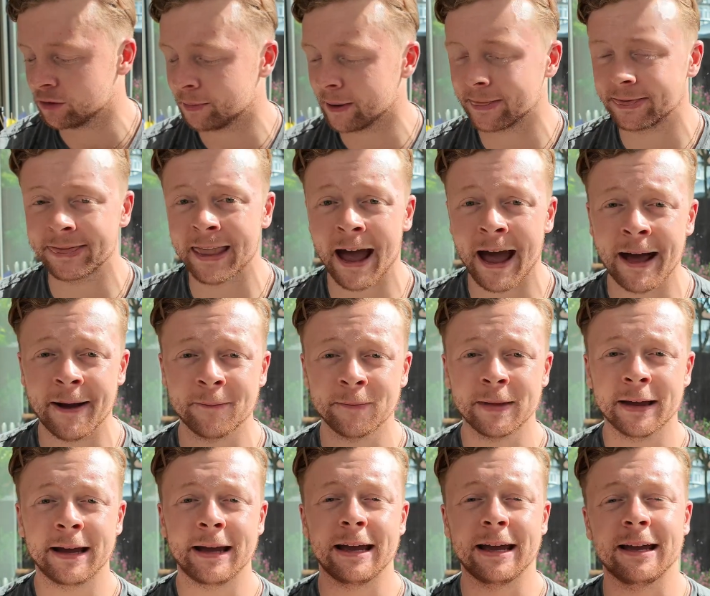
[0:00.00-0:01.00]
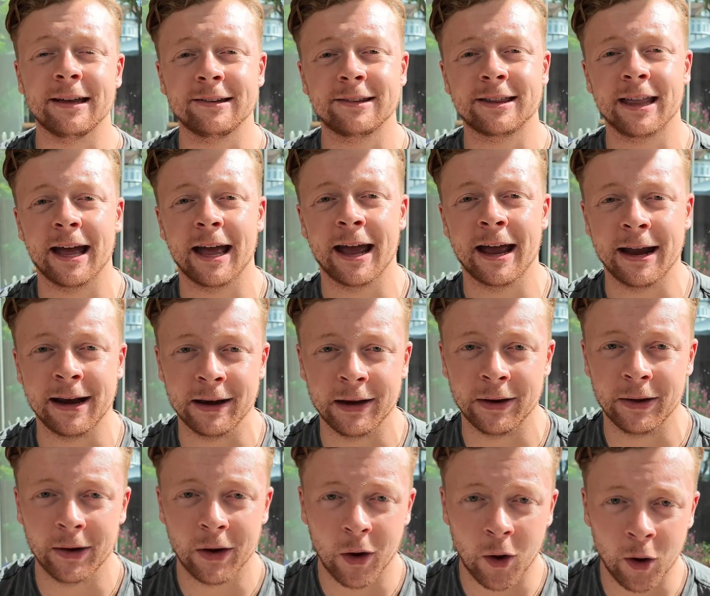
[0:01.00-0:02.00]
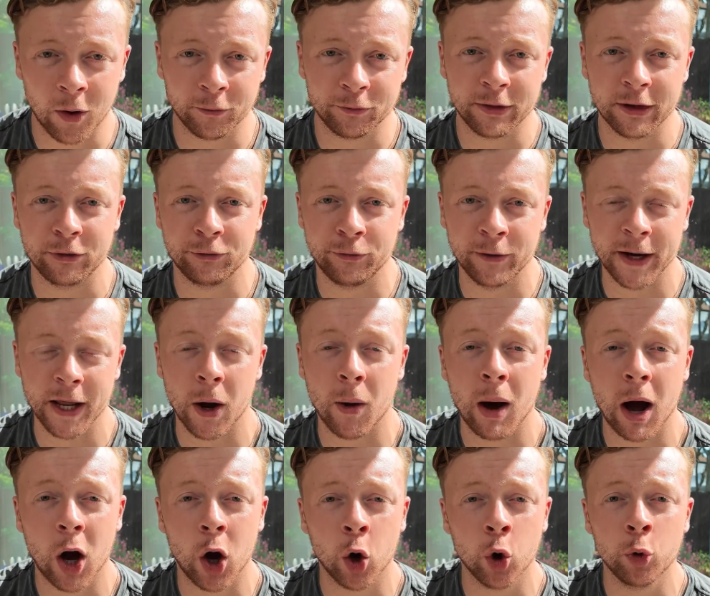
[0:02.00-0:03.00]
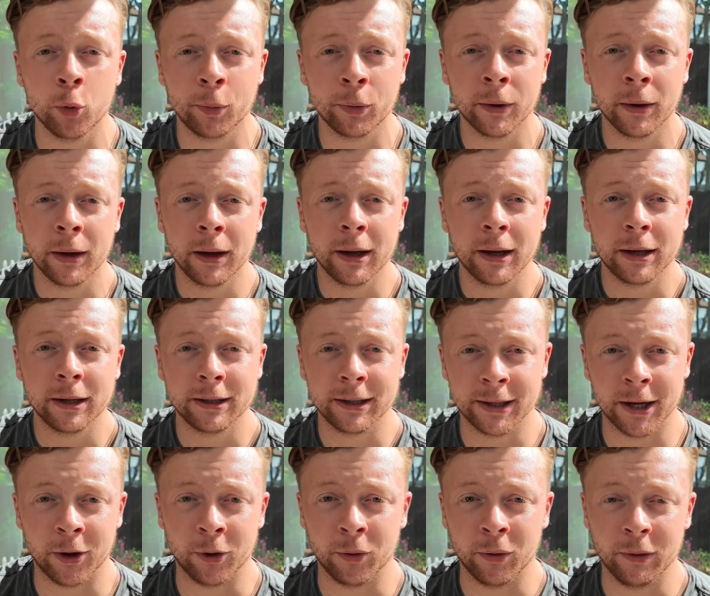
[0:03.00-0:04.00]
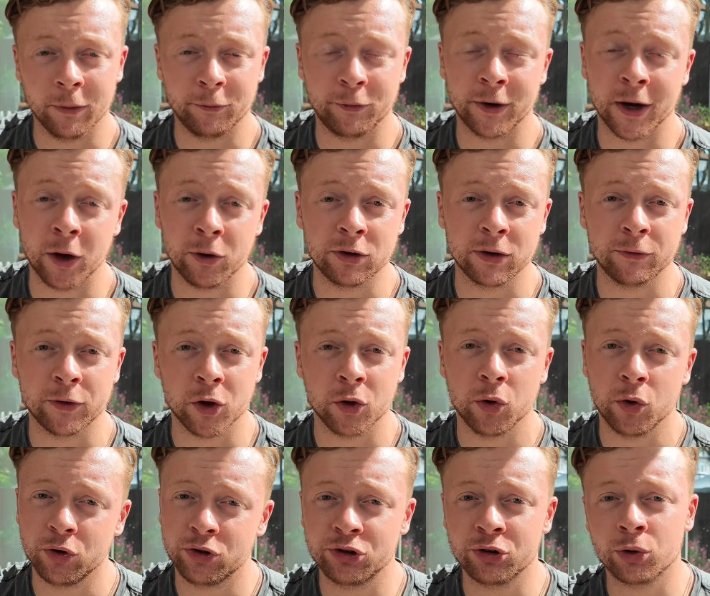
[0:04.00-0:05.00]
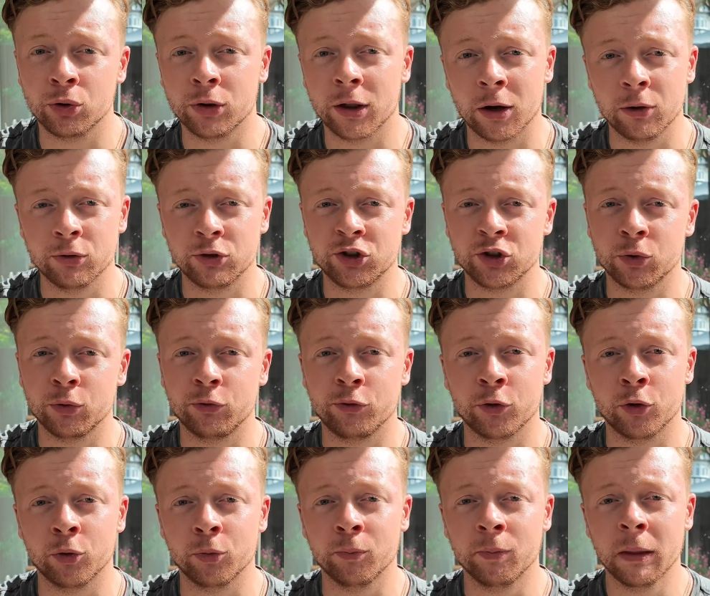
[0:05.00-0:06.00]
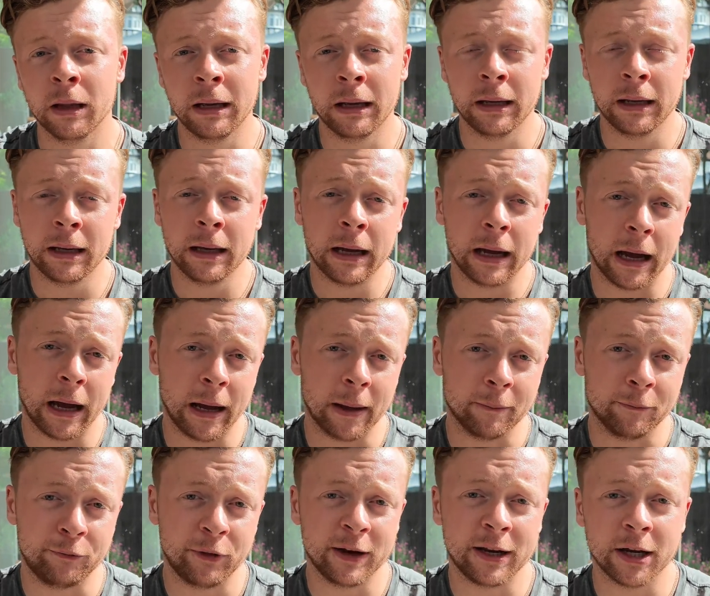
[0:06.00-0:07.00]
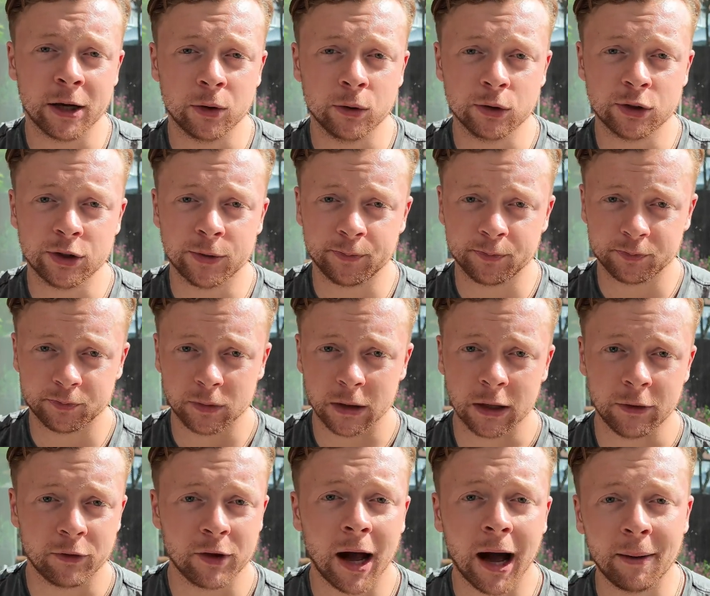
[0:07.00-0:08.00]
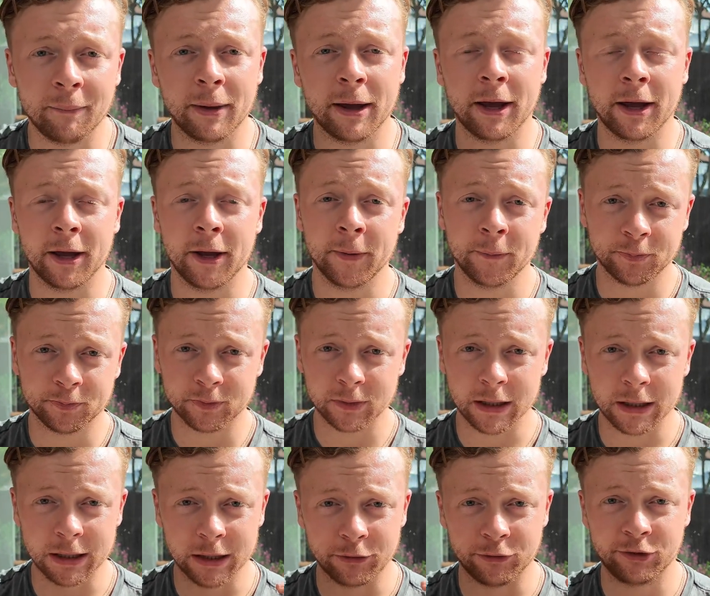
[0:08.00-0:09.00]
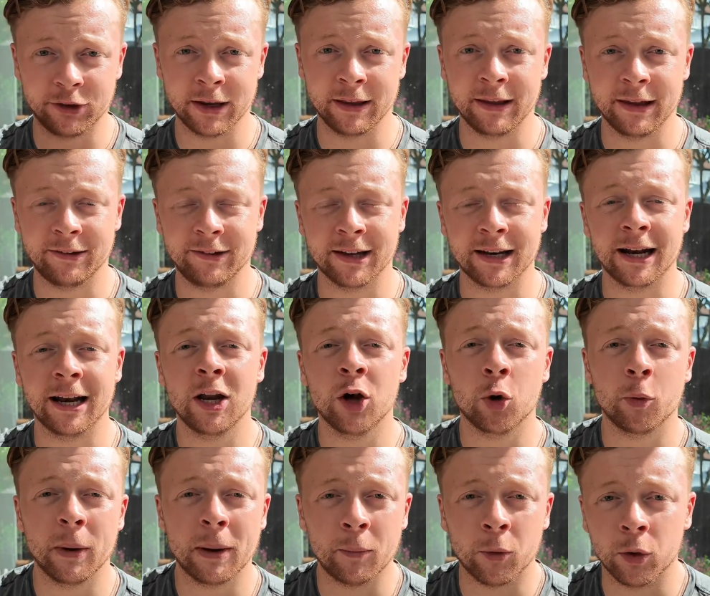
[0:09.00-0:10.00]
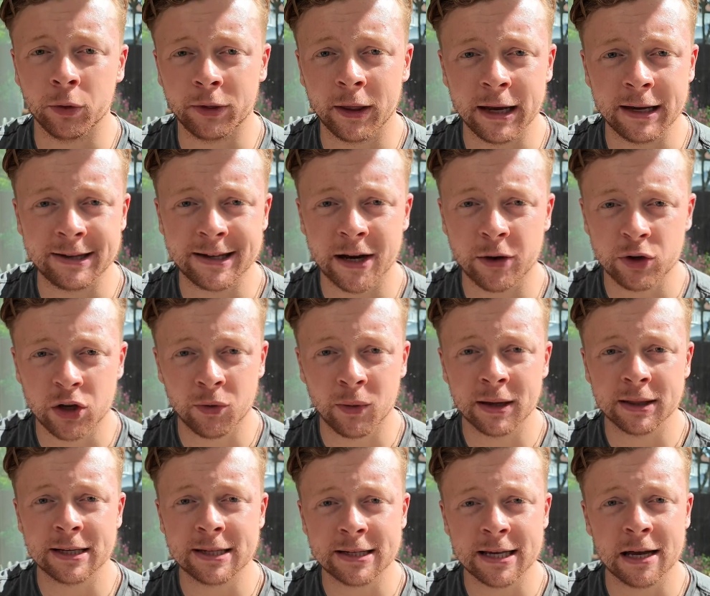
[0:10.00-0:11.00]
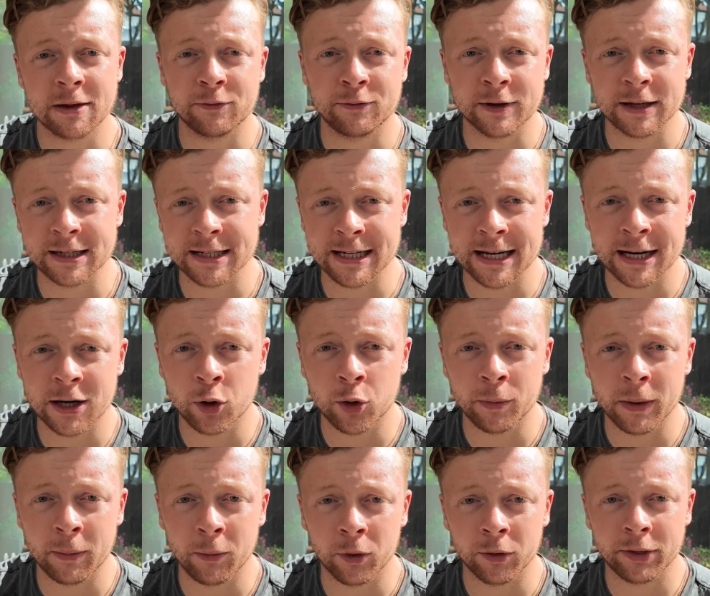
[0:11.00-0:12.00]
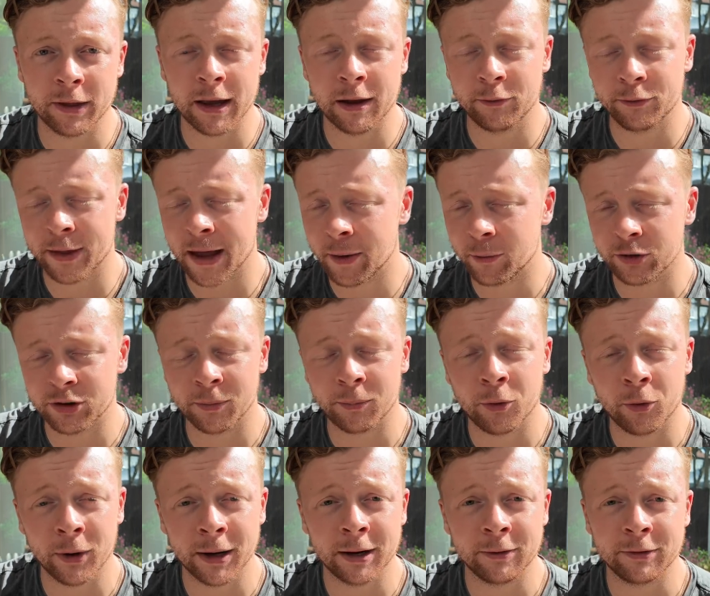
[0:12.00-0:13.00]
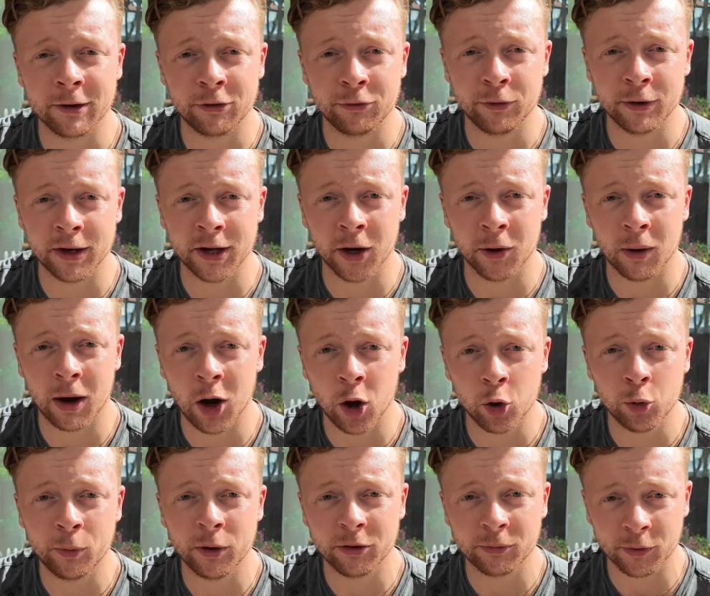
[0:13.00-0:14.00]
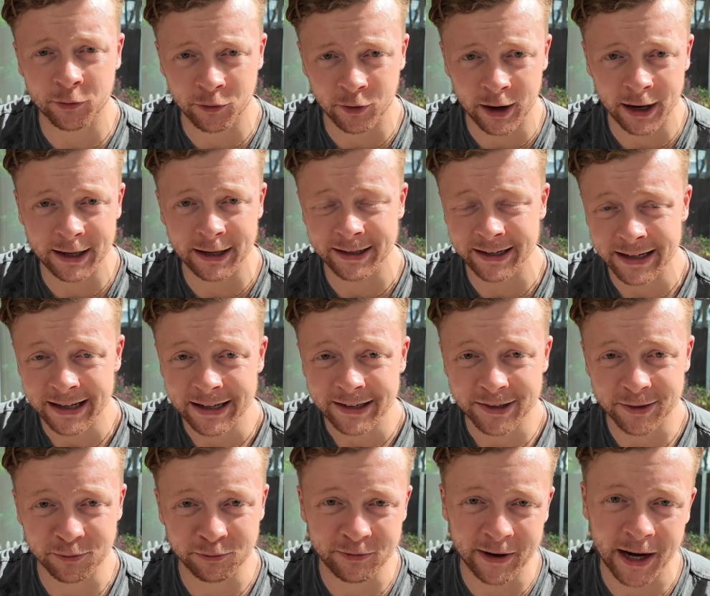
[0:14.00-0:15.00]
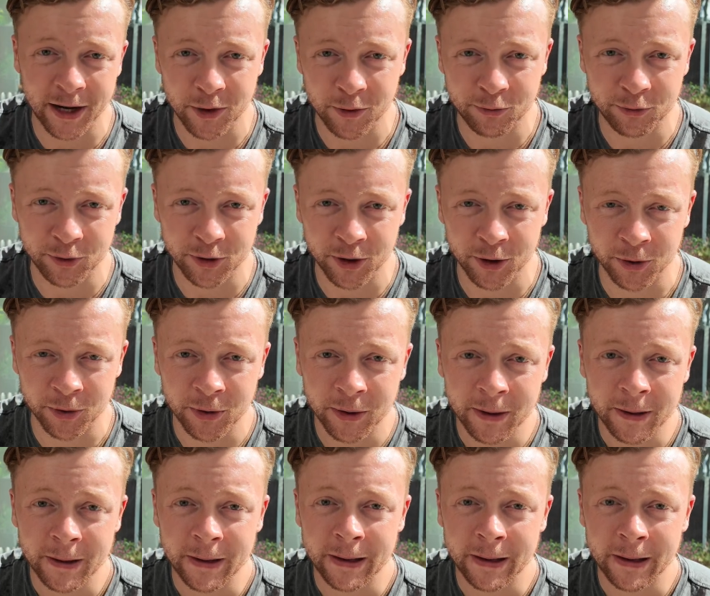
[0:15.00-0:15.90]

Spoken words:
But that is the end of this video. I hope, you know, for those of you who saw those short form videos, you've come here, you've seen this in a little bit more detail, you understand things in a little bit more depth. That was the point of this video. I hope it's provided some value for you.